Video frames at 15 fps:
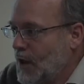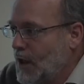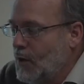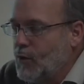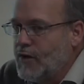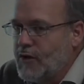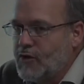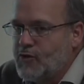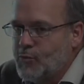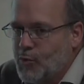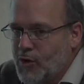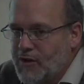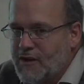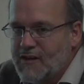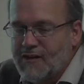And when they're
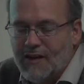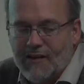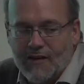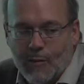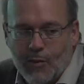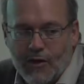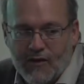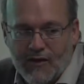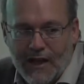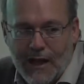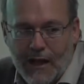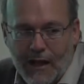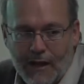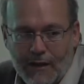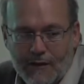putting these things up on
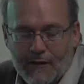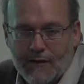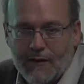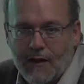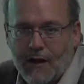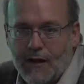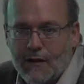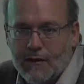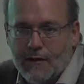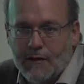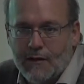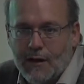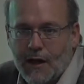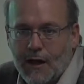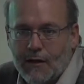satellites and
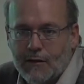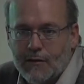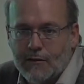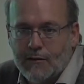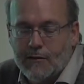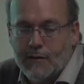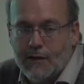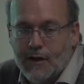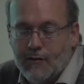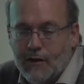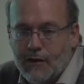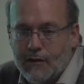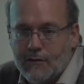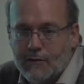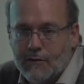
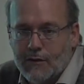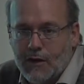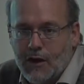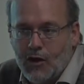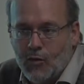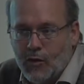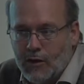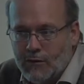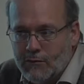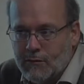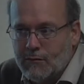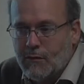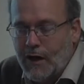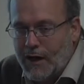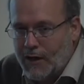even
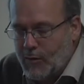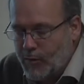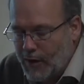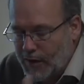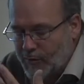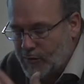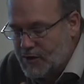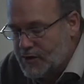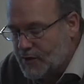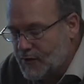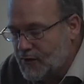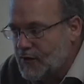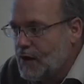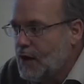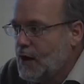human-occupied
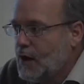missions,